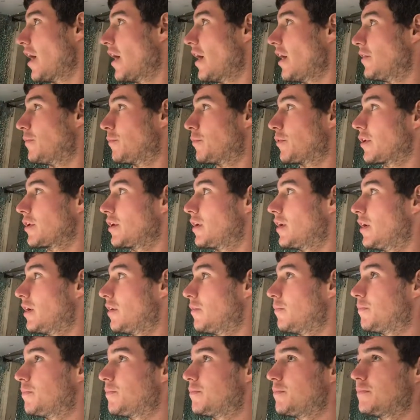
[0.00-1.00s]
And we're
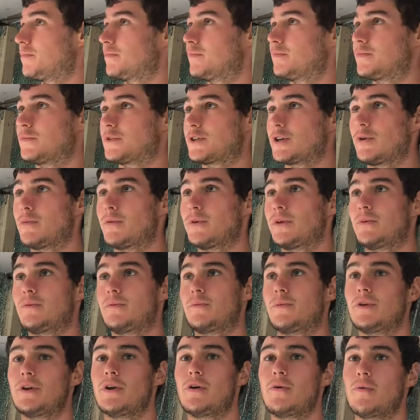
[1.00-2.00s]
gonna, so
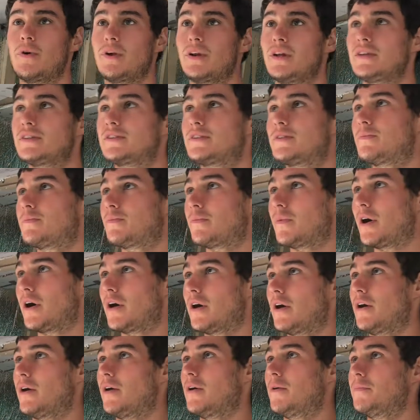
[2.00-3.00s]
we don't want it to,
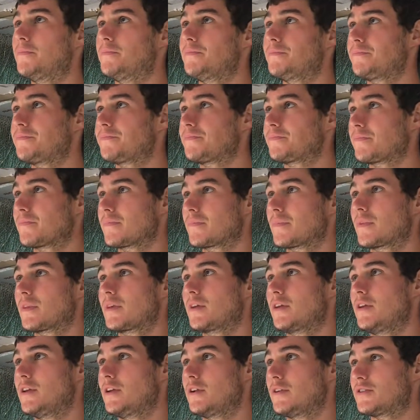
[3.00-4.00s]

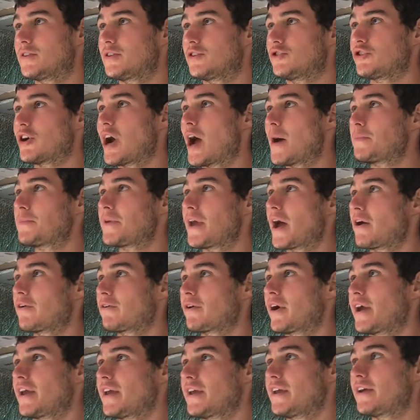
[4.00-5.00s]
you know, to drop down
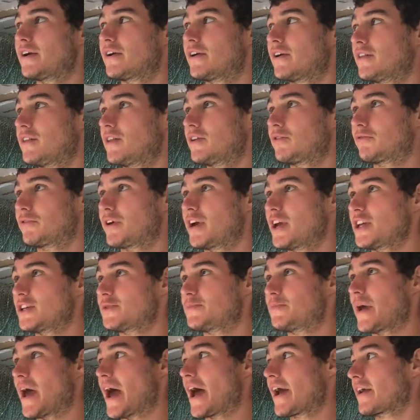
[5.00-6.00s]
right here and then raise
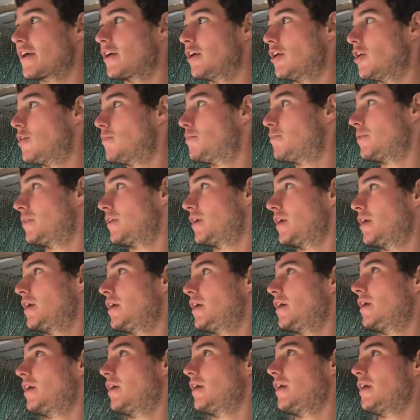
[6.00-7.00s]
back up
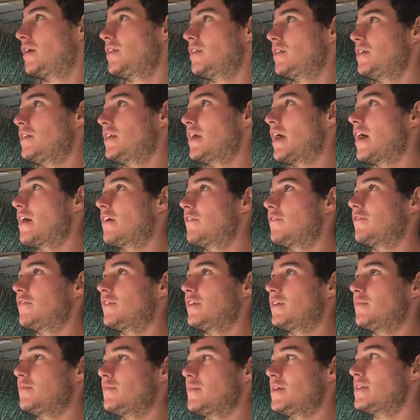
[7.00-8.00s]
and then have
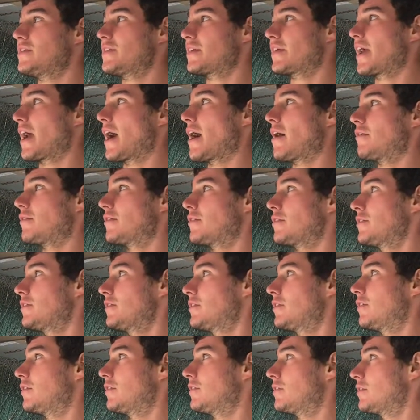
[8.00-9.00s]
it meet the counter
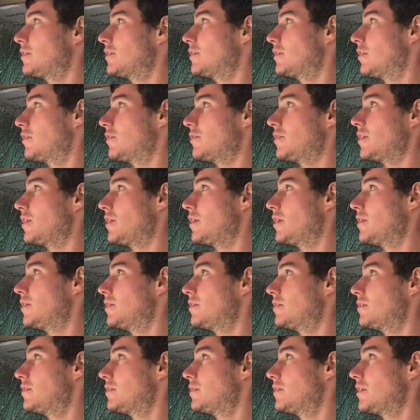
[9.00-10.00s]
or
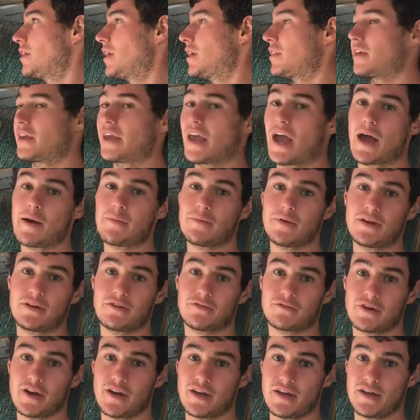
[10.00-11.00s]
the cabinet
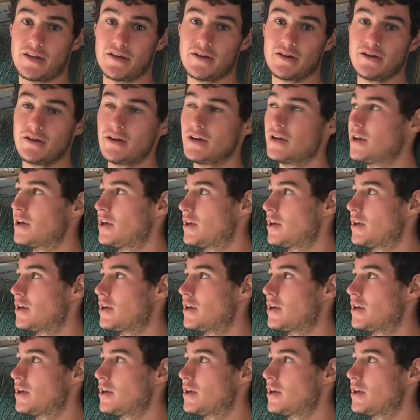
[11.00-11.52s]
right here.